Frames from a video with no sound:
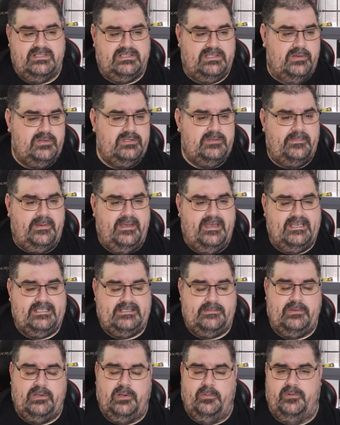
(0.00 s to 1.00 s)
There's loads of
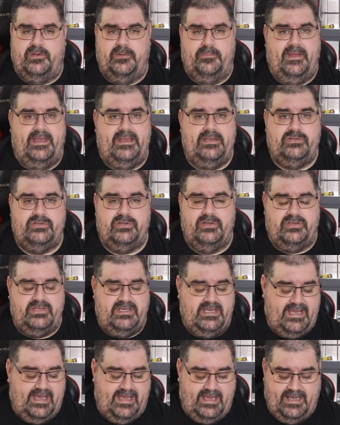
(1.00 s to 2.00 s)
perks to becoming a patron.
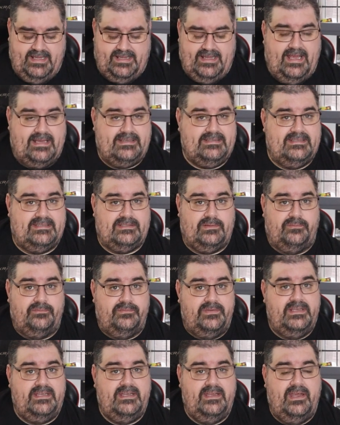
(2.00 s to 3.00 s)
You get early access on
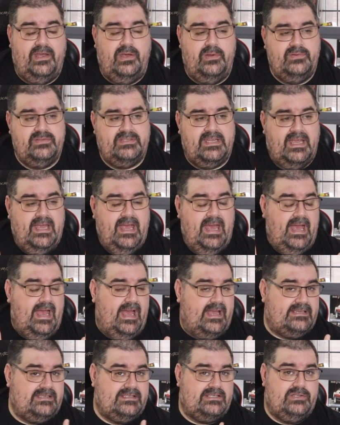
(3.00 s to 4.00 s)
videos,
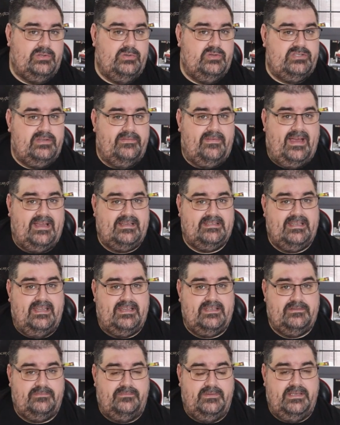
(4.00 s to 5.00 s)
exclusive
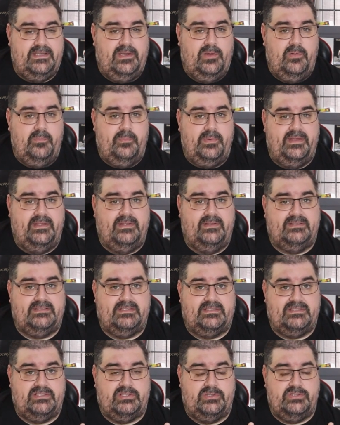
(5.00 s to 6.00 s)
access video
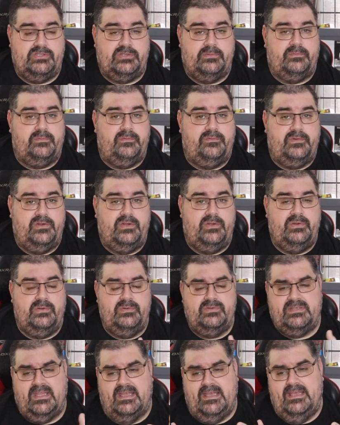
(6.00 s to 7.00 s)
builds, exclusive
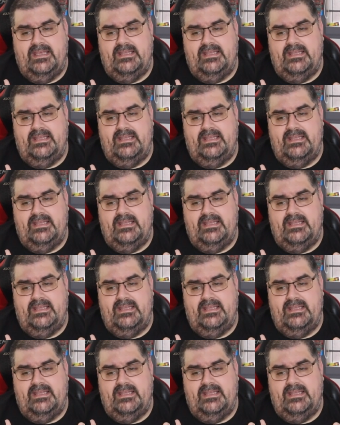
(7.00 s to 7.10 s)
reviews.